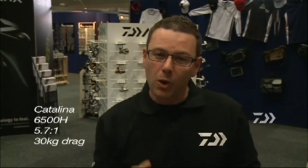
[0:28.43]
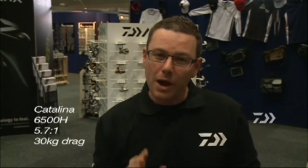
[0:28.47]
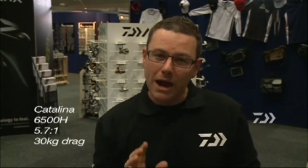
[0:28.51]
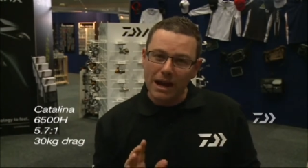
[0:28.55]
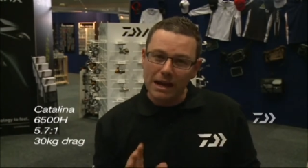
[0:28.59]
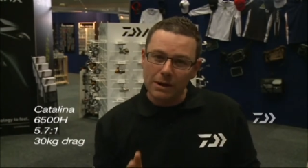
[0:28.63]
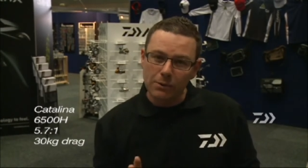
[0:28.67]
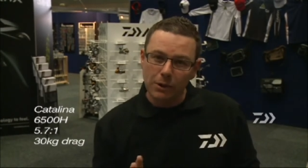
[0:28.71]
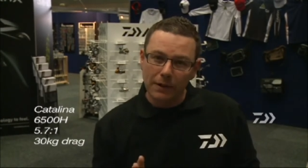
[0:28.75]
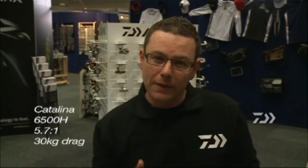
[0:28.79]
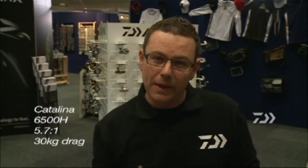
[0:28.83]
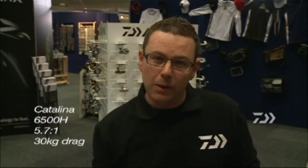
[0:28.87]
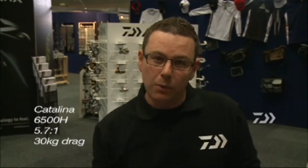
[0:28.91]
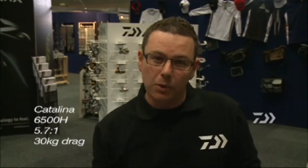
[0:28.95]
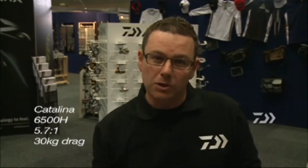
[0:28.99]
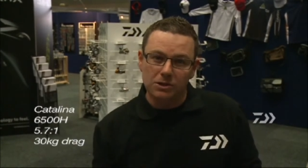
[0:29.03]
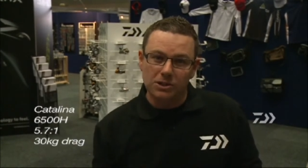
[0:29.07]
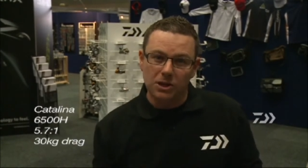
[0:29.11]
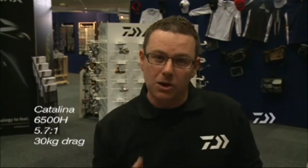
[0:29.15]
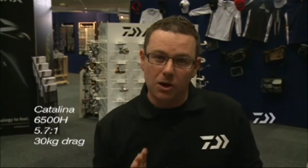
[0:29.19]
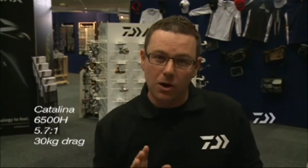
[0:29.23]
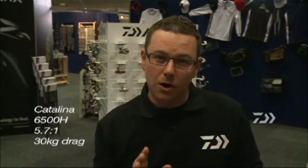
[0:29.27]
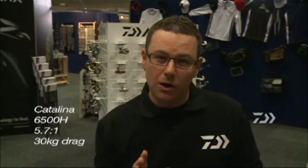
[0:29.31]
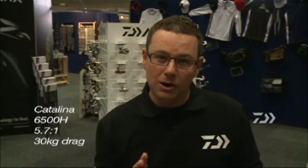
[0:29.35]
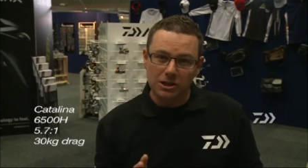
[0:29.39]
or anyone that
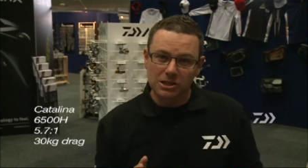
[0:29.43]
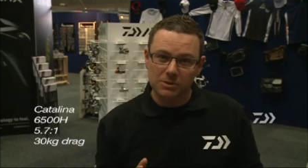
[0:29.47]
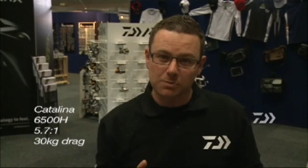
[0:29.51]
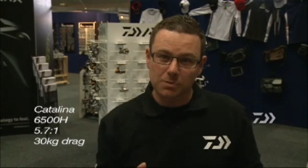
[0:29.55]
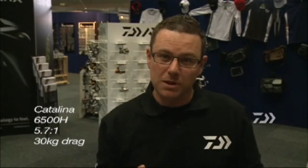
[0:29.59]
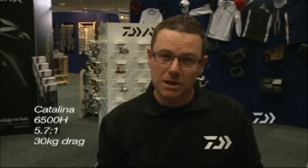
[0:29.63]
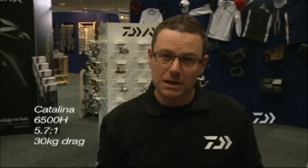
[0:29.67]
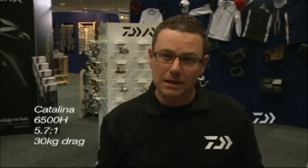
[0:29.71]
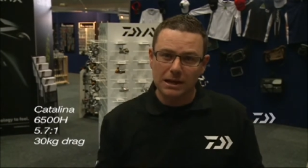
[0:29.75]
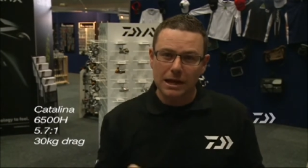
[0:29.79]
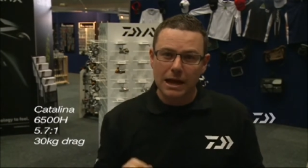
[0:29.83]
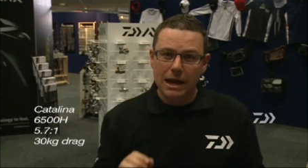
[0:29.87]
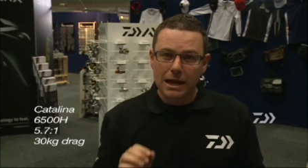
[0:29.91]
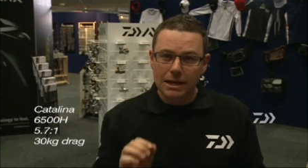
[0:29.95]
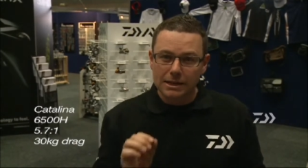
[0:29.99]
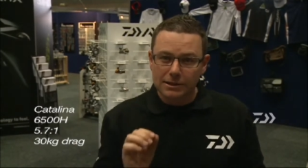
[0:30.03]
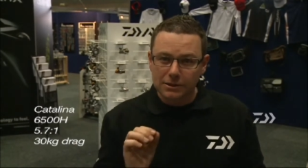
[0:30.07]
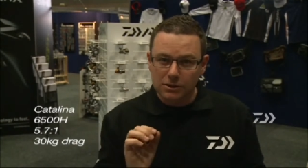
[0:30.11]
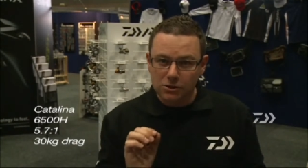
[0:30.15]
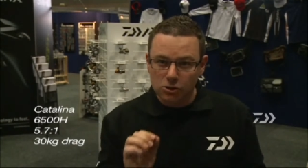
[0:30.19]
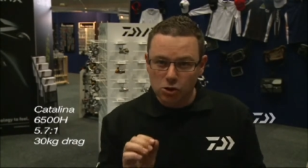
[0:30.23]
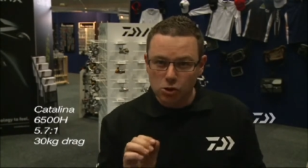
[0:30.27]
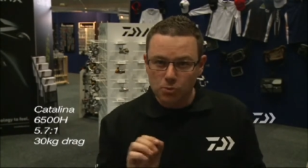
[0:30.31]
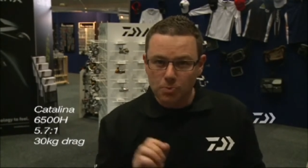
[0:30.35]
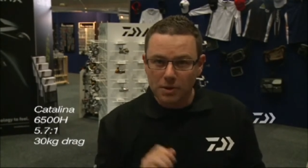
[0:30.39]
wants a high speed,
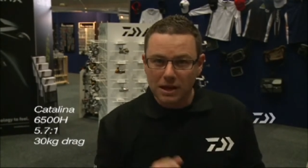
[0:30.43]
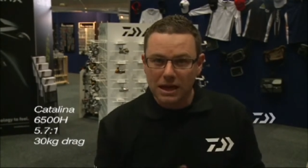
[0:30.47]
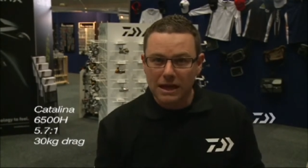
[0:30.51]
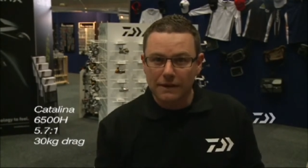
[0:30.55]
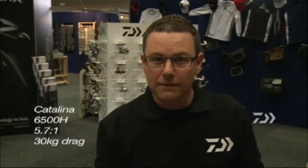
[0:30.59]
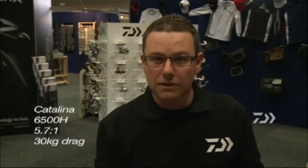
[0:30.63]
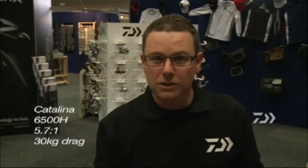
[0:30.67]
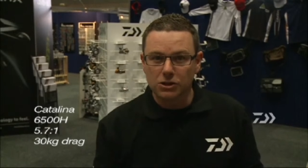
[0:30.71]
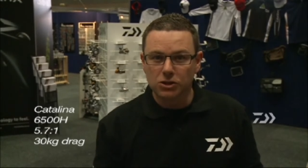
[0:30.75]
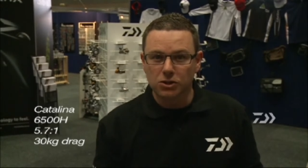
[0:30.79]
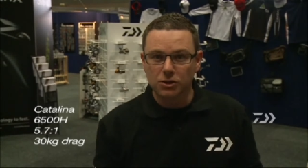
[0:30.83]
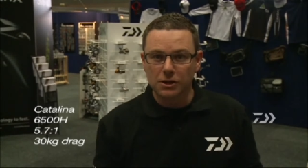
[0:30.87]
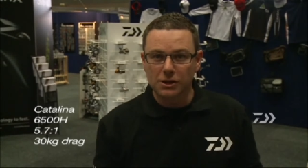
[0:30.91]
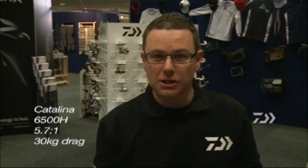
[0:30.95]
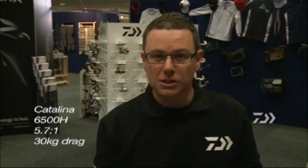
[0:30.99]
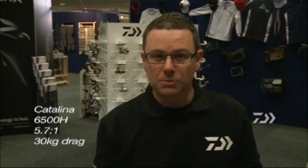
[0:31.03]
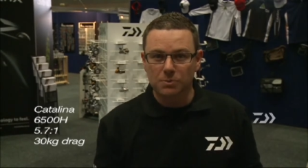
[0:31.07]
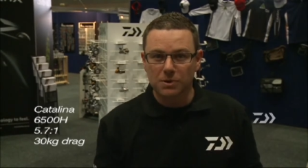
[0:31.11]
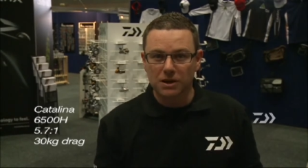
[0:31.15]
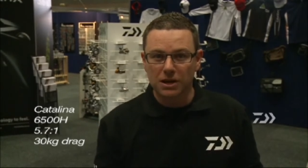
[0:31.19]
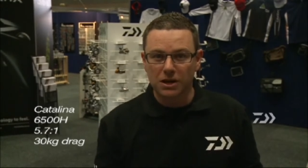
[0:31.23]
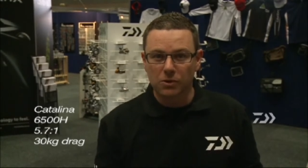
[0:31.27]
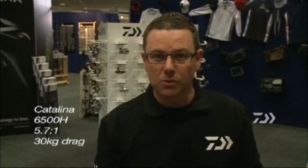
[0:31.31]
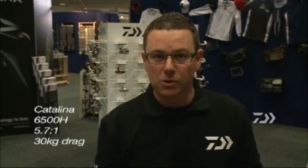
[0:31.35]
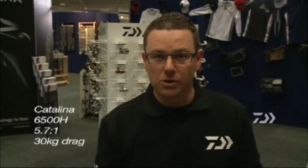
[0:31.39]
super heavy duty
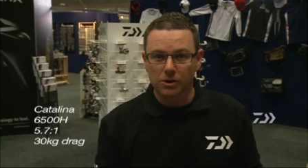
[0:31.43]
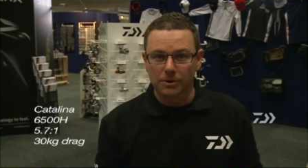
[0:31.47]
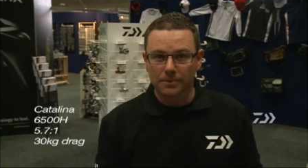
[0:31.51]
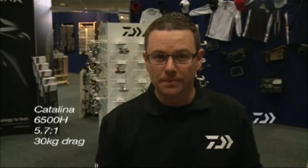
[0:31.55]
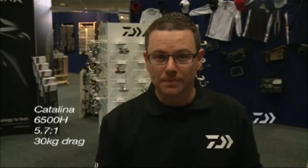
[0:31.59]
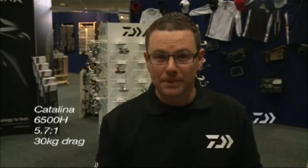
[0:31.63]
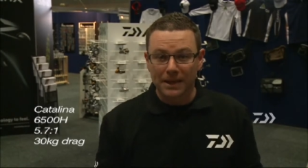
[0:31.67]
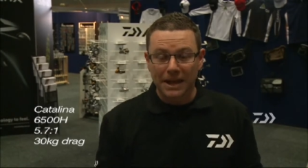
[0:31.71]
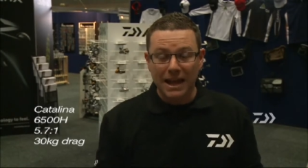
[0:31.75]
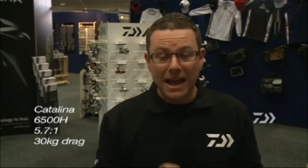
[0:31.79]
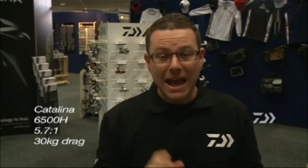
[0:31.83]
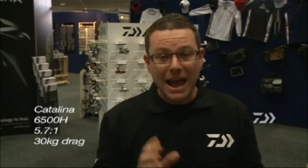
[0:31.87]
spinning reel.